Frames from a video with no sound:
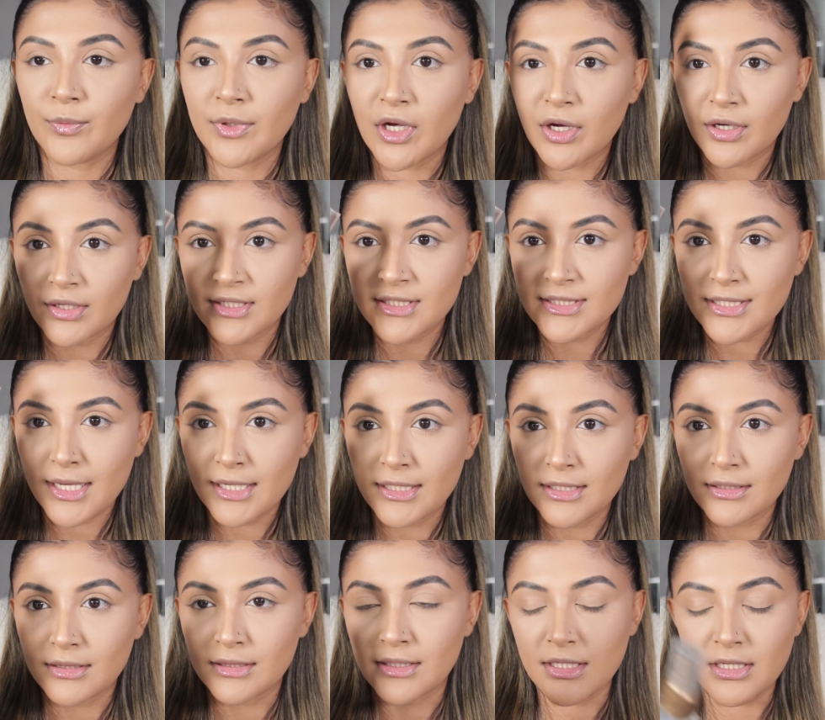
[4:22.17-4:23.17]
we are gonna
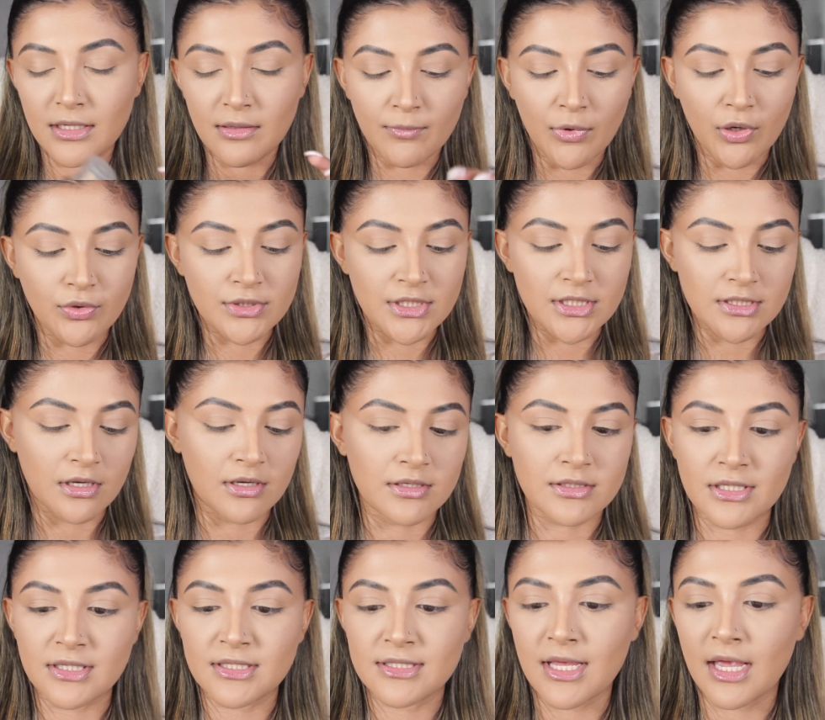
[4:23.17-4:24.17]
take the
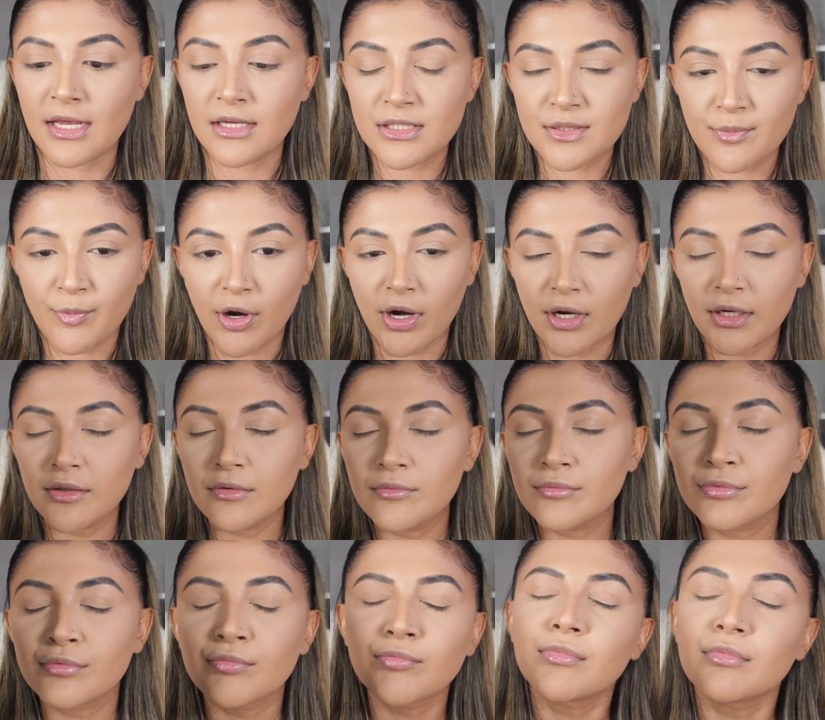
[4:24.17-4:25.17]
Multitasker Setting Spray,
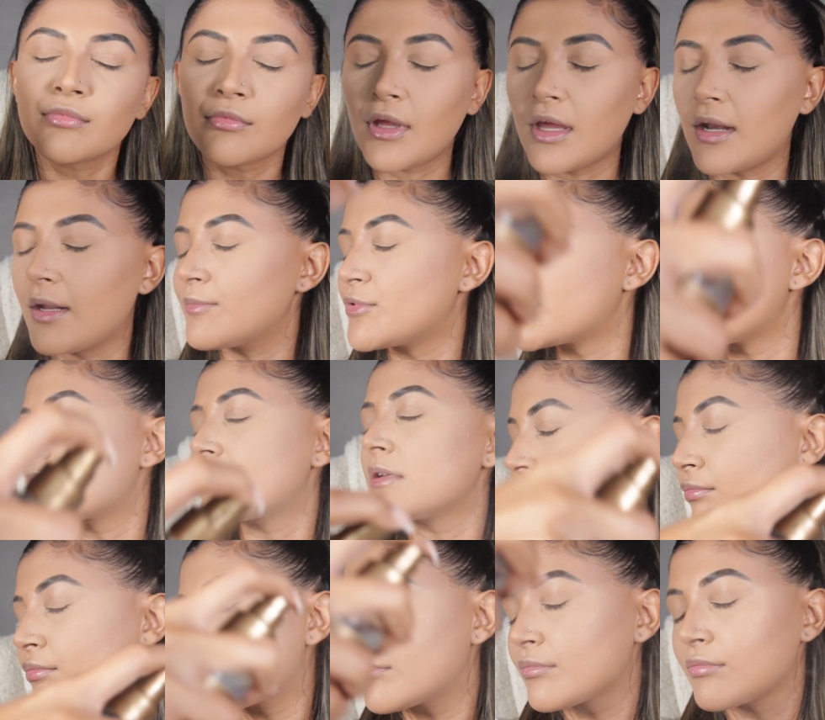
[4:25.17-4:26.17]
and I'm just
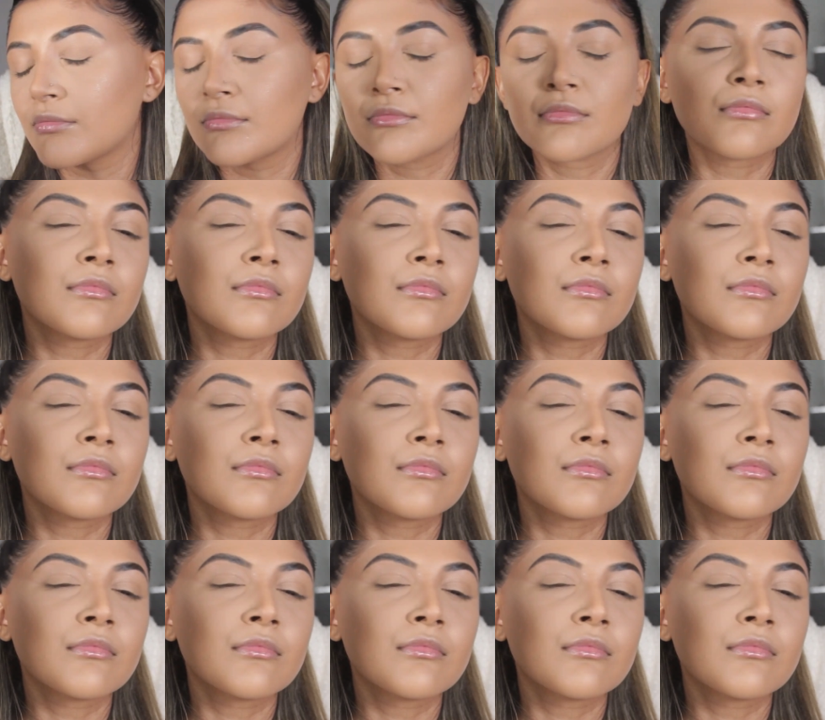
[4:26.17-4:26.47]
gonna spray